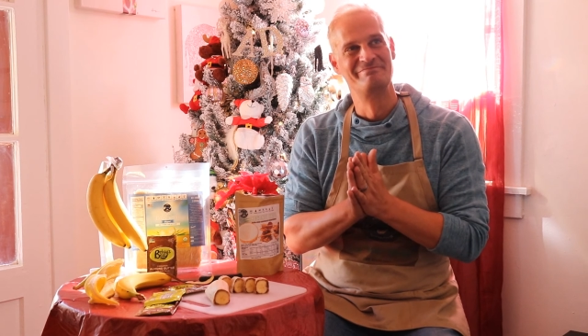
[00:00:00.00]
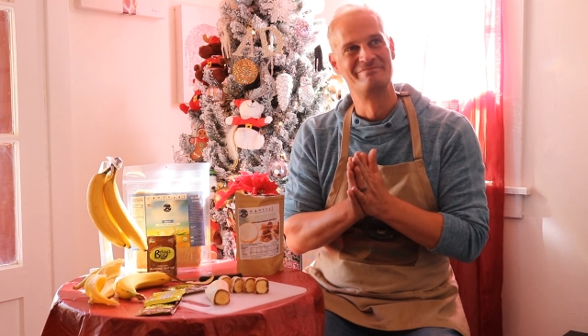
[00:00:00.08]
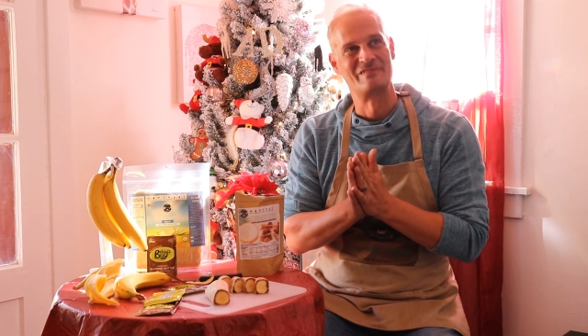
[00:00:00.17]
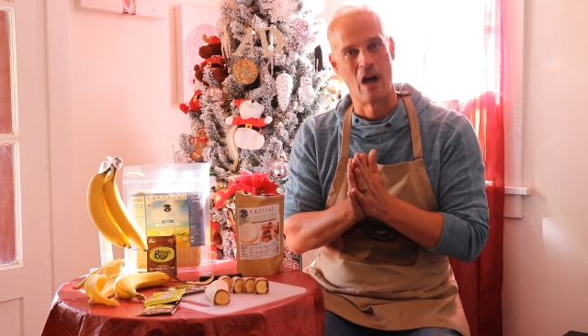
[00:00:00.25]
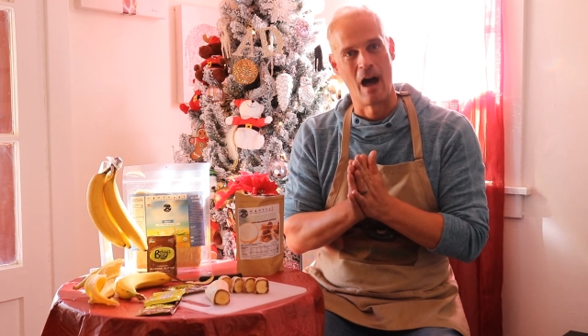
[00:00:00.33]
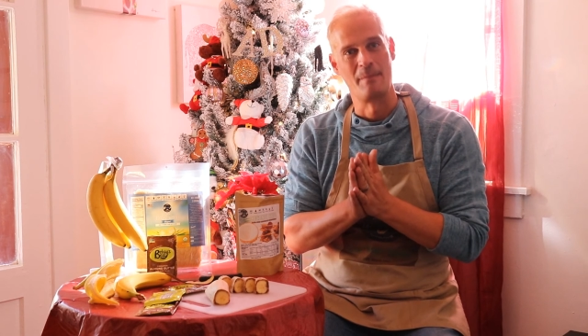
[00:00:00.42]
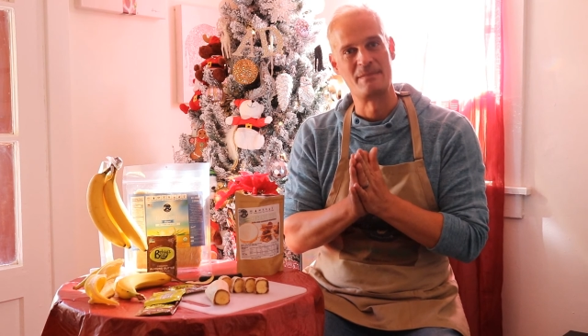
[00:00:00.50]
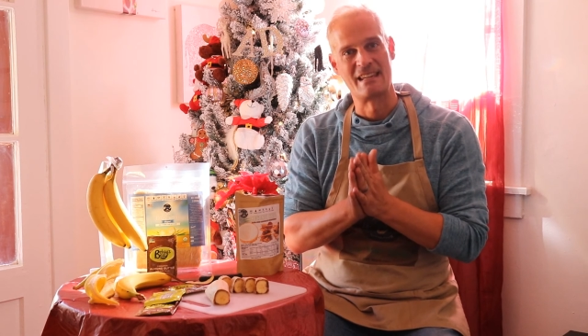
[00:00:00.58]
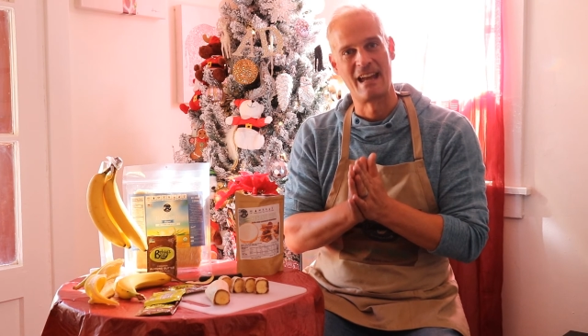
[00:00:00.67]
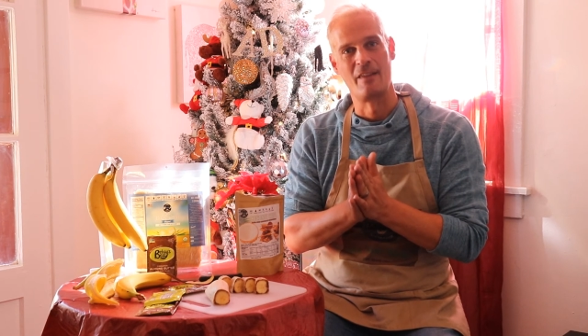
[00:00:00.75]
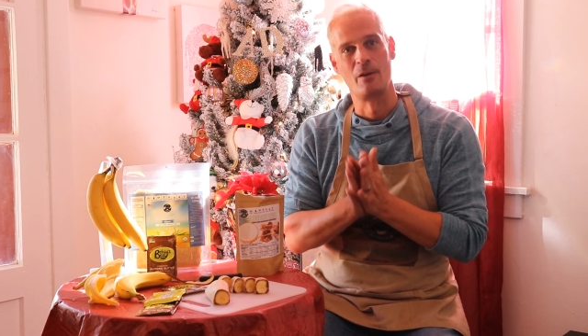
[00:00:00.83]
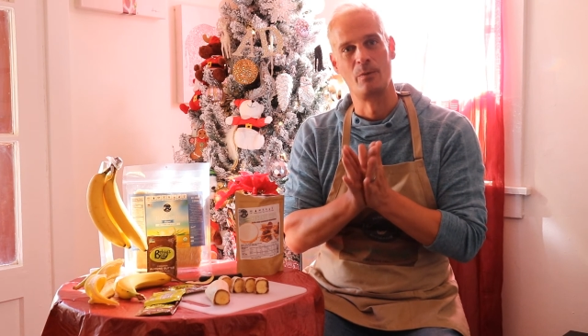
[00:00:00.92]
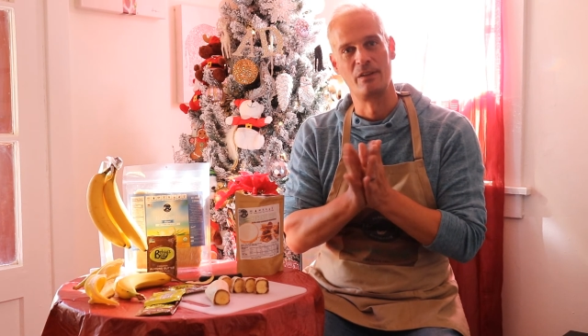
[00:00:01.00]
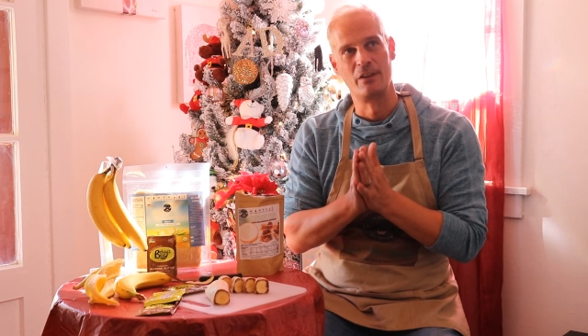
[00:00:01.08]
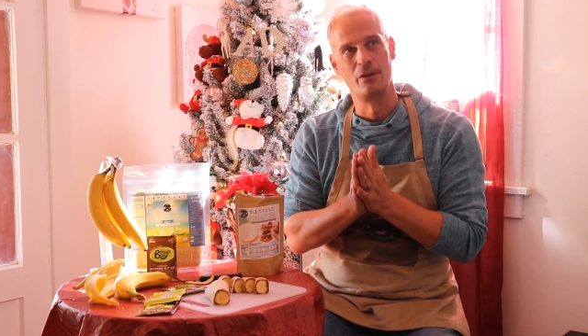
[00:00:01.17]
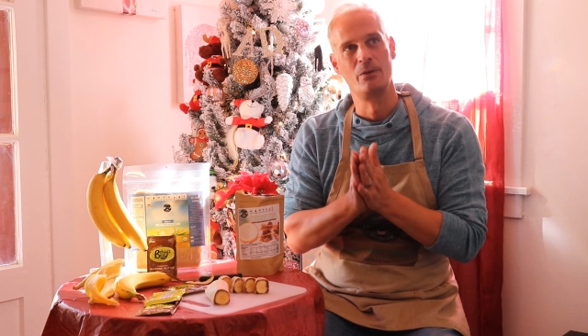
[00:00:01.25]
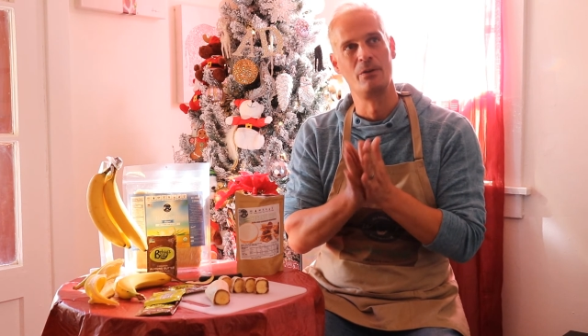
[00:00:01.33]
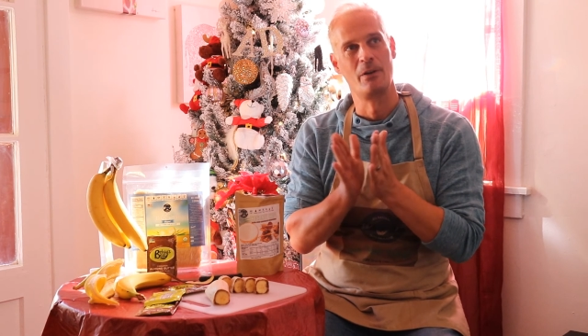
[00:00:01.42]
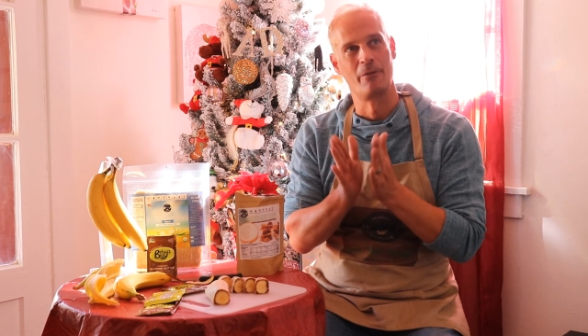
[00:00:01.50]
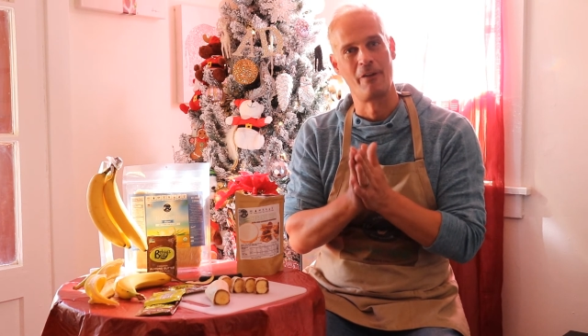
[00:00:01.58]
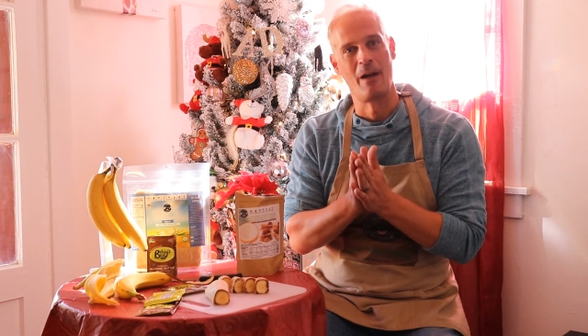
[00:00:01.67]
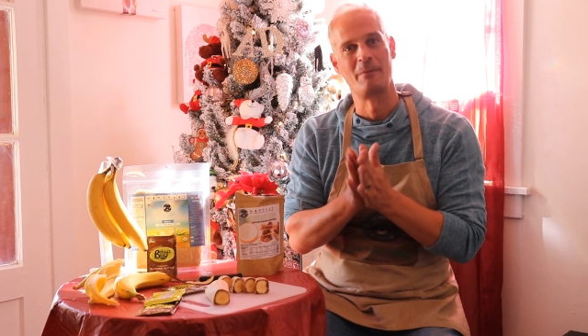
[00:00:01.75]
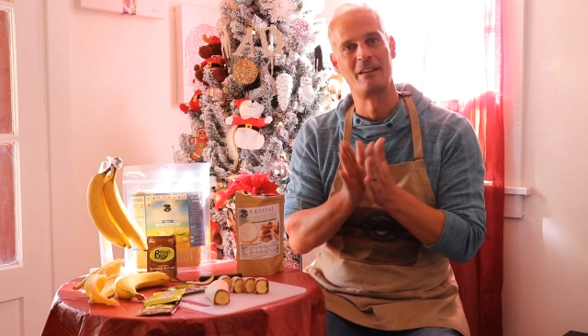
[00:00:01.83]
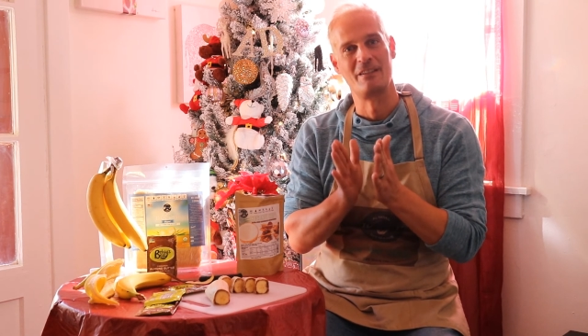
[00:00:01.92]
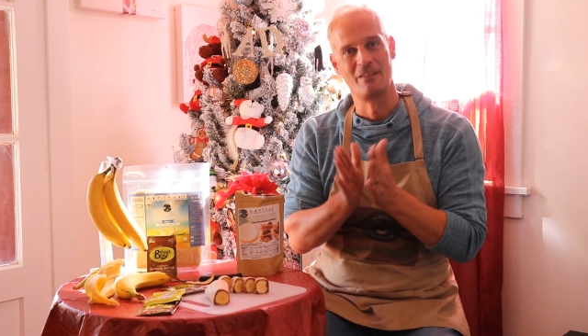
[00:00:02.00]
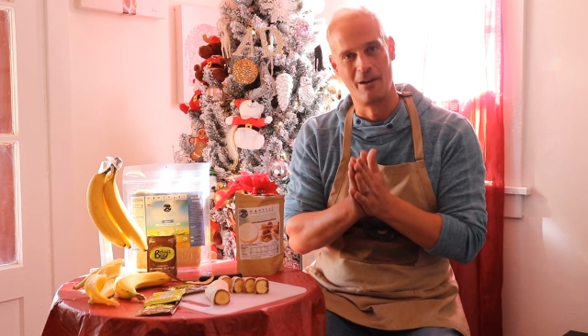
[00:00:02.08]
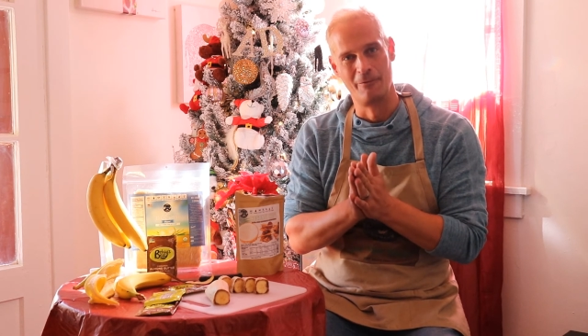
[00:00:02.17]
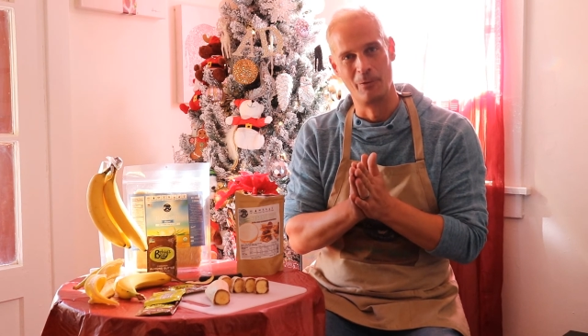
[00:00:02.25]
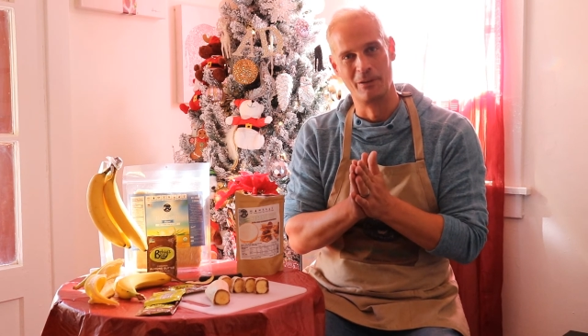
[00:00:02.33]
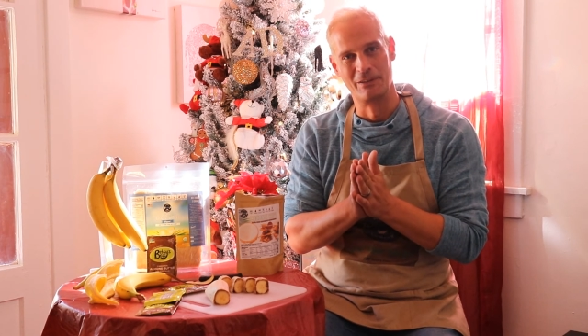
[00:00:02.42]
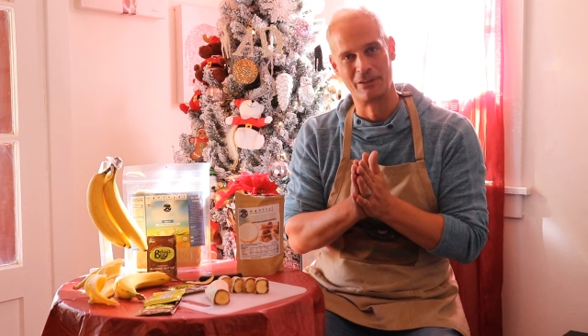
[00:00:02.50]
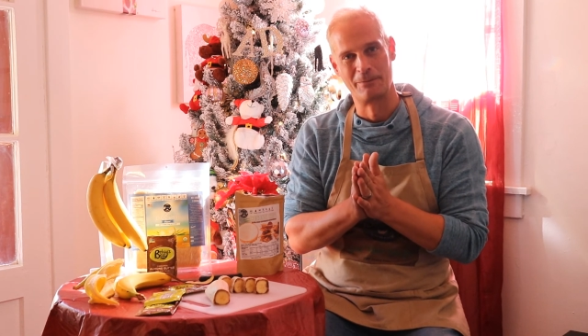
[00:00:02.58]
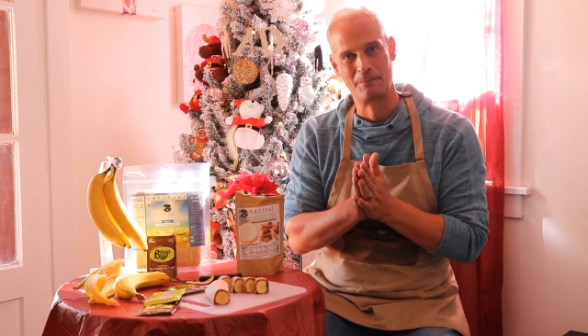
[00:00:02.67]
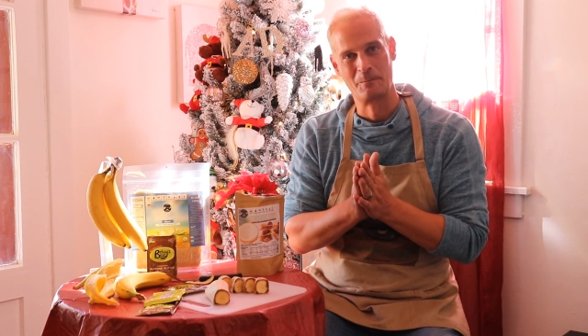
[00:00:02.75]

time together with you, your family, and loved ones.